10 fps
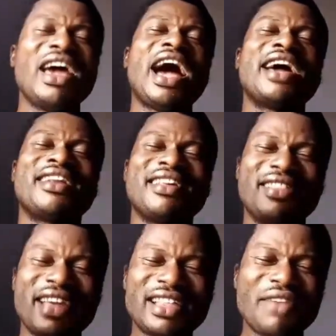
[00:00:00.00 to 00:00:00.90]
I
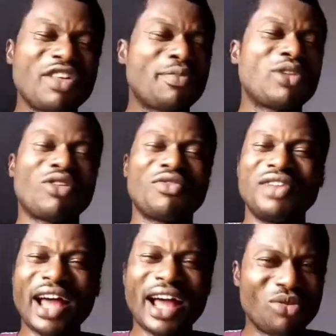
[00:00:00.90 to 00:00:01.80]
reject every spirit of
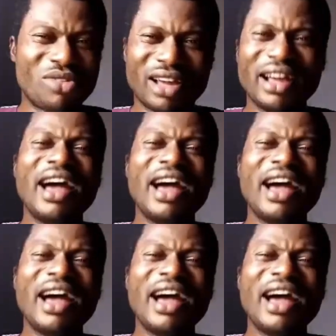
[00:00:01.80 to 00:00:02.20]
doubt.